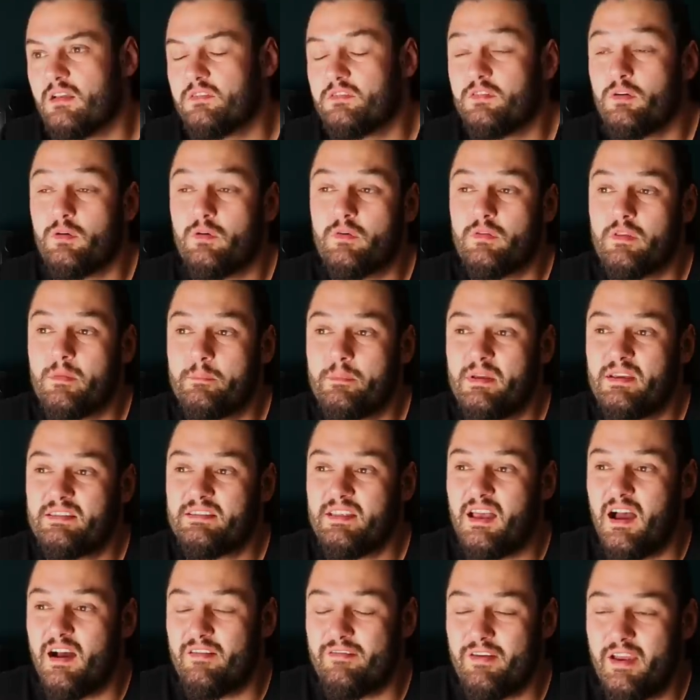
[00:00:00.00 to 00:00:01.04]
So the piece
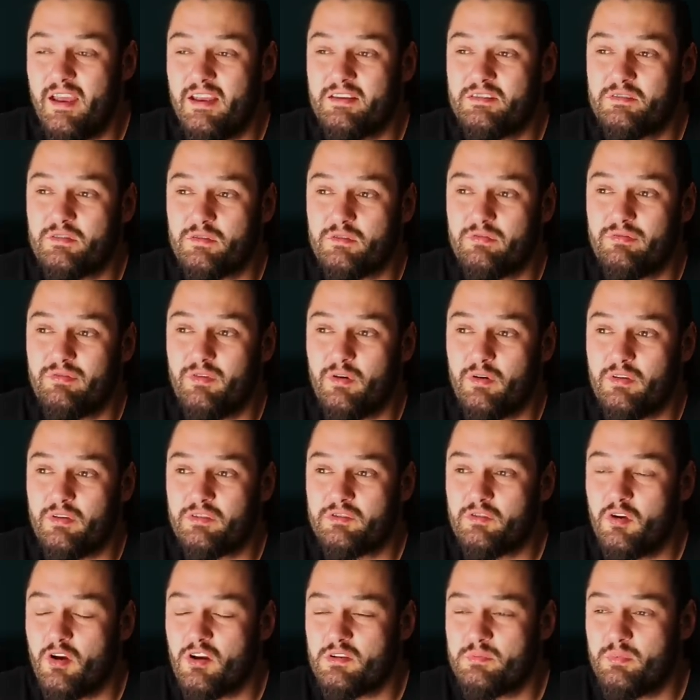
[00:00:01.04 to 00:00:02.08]
that I've entered for the
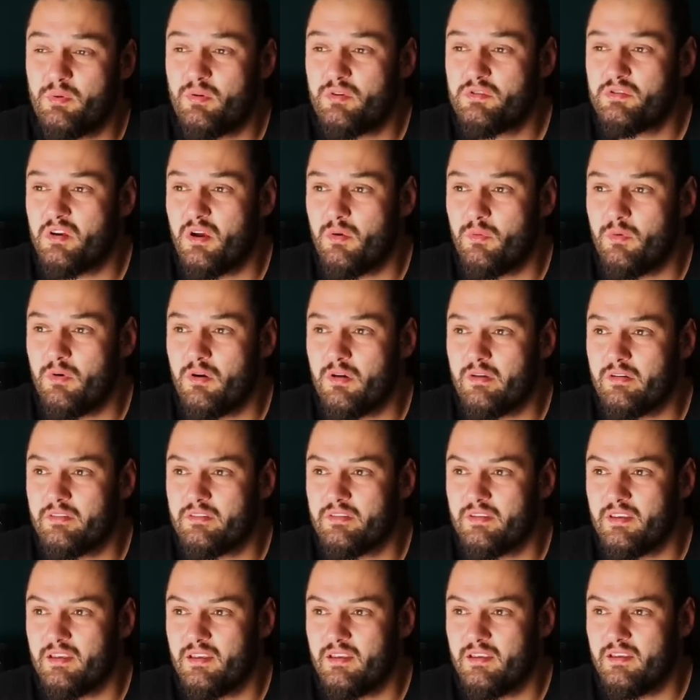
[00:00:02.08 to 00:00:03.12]
Scottish Portrait Awards
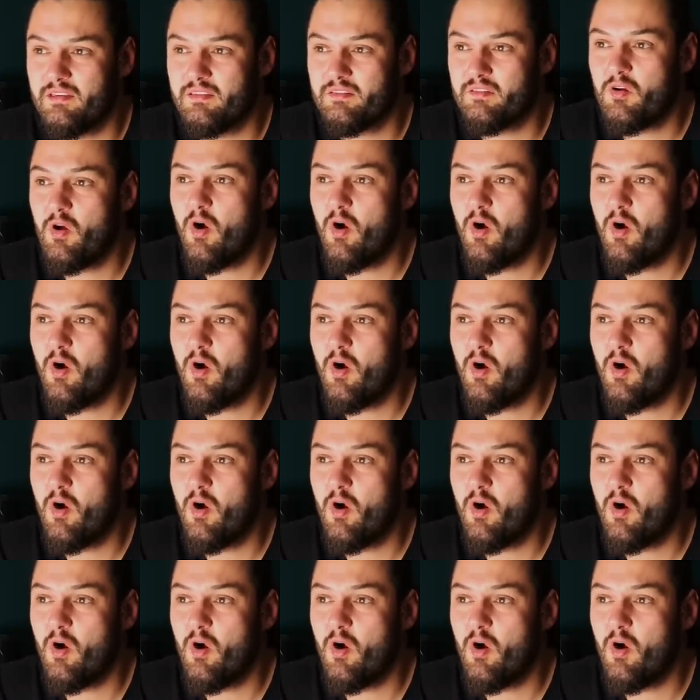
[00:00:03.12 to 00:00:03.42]
is